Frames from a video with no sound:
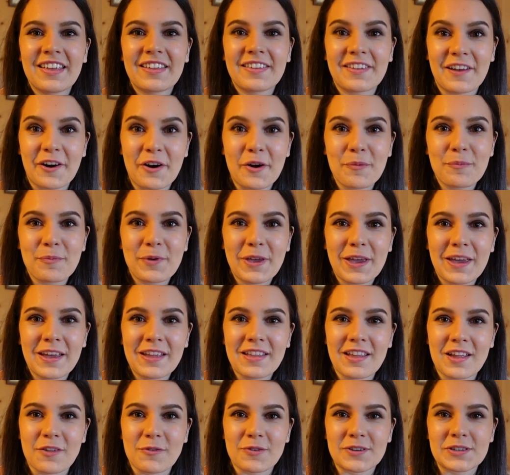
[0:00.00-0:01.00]
therapy
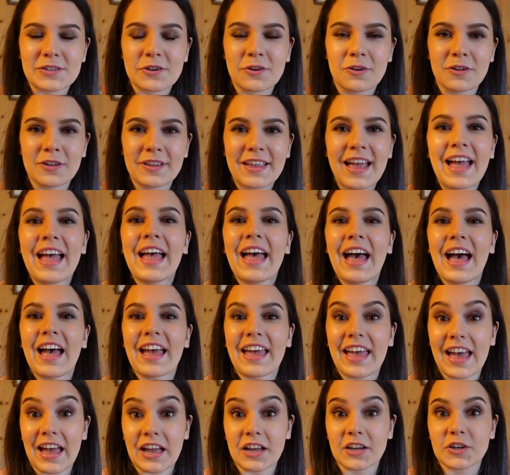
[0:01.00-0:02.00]
that was called
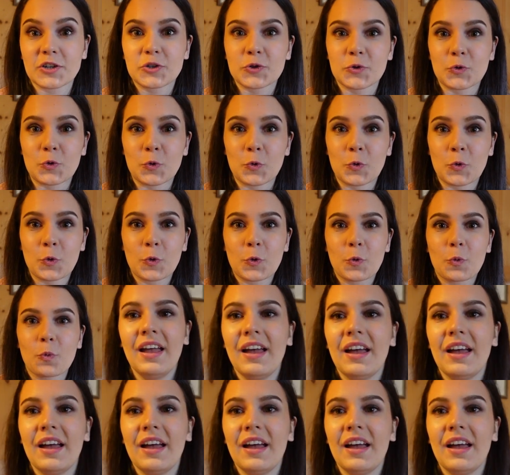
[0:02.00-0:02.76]
Gangschulung.